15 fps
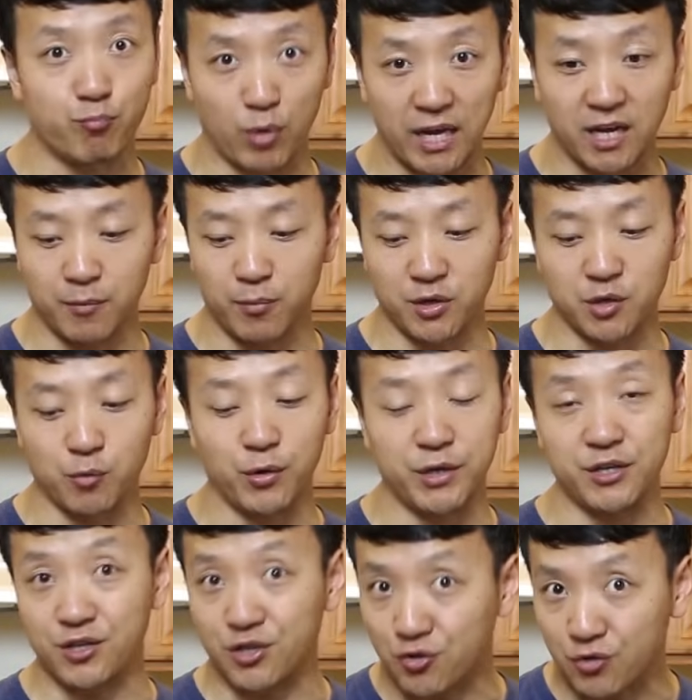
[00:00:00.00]
breakable. So
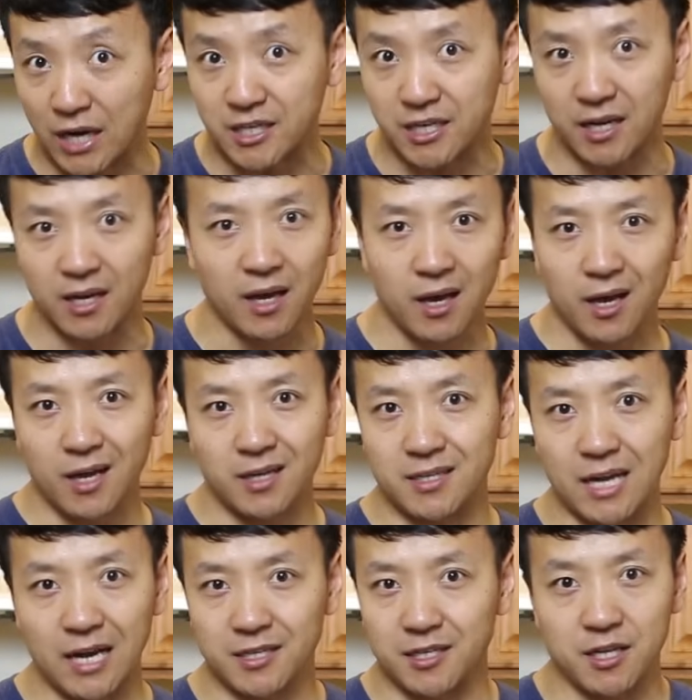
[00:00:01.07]
when you stretch it,
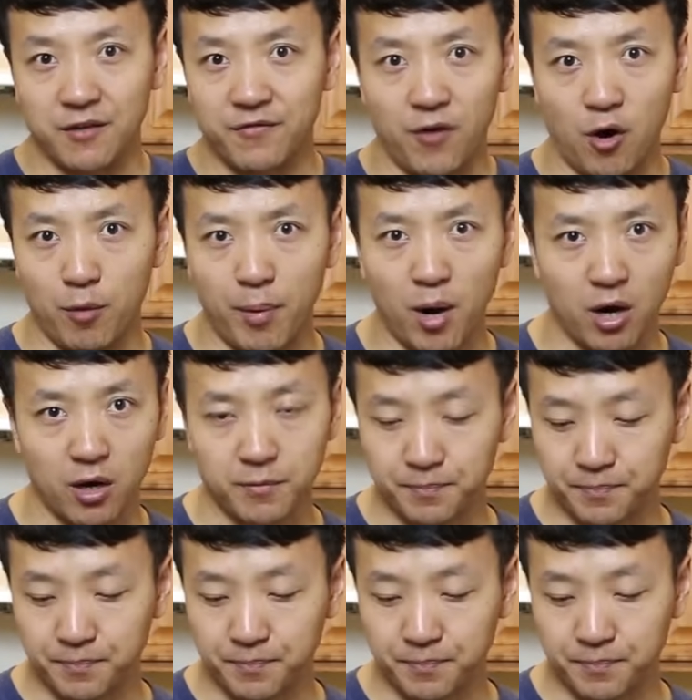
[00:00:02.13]
it's not just gonna fall apart.